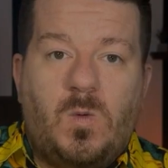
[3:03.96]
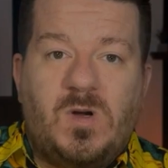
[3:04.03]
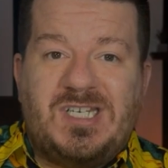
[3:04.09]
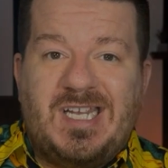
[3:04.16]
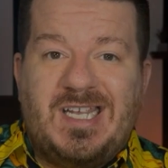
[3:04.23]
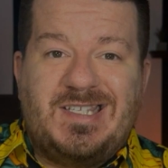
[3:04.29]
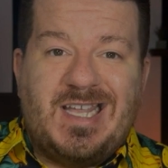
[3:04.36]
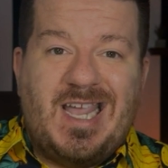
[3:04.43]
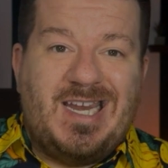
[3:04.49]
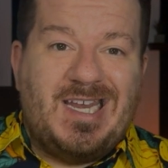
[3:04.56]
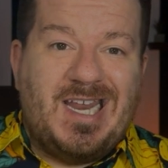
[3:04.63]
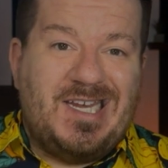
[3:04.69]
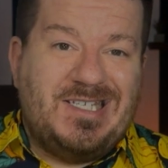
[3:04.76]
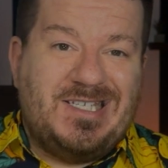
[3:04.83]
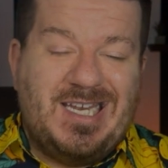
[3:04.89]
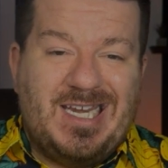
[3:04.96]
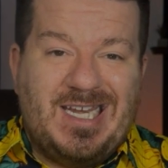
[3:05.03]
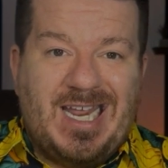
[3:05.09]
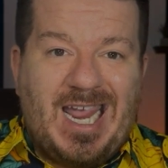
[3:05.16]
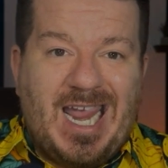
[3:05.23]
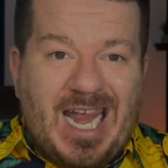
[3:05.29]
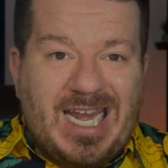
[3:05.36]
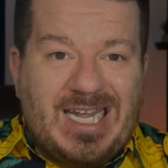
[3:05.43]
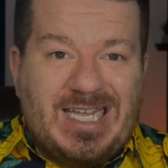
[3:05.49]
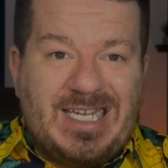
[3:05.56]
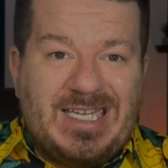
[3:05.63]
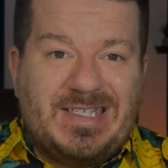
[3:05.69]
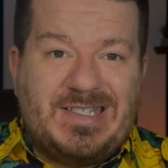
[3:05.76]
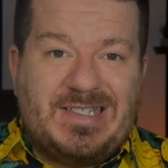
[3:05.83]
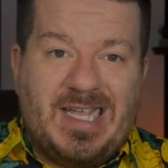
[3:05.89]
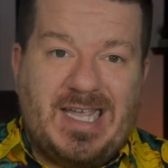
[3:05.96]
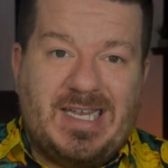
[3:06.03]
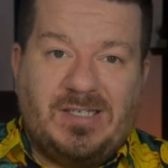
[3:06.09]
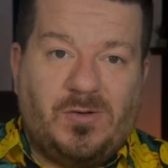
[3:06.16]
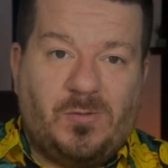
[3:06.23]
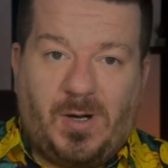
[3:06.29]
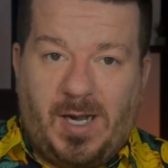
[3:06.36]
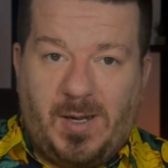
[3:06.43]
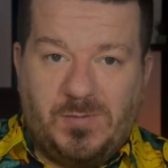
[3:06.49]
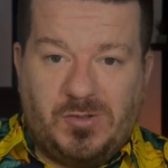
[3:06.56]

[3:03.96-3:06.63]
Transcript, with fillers: which is a 1980s set crime